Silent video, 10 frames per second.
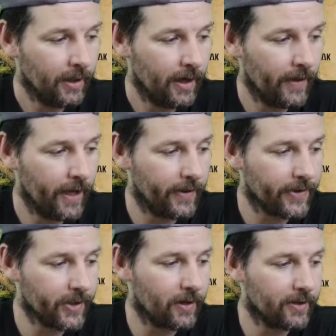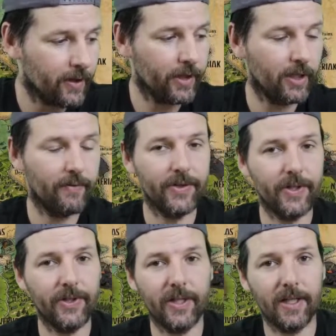And then the Scar Token of
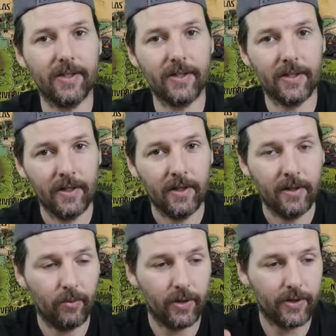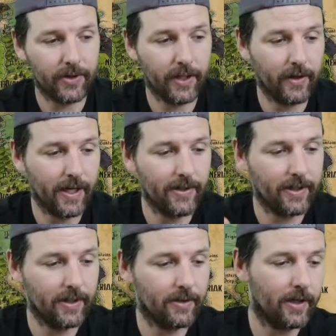Resistance, which is another
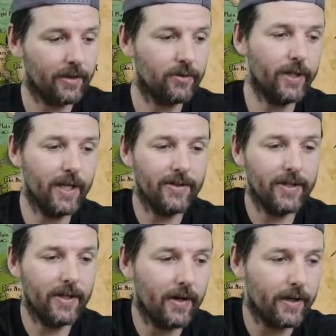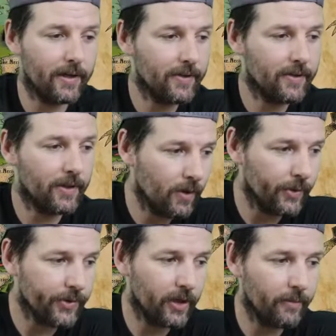20 AC AUG. So we'll
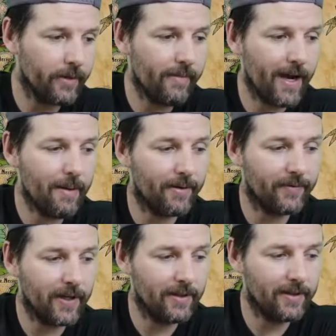start with a map of KT.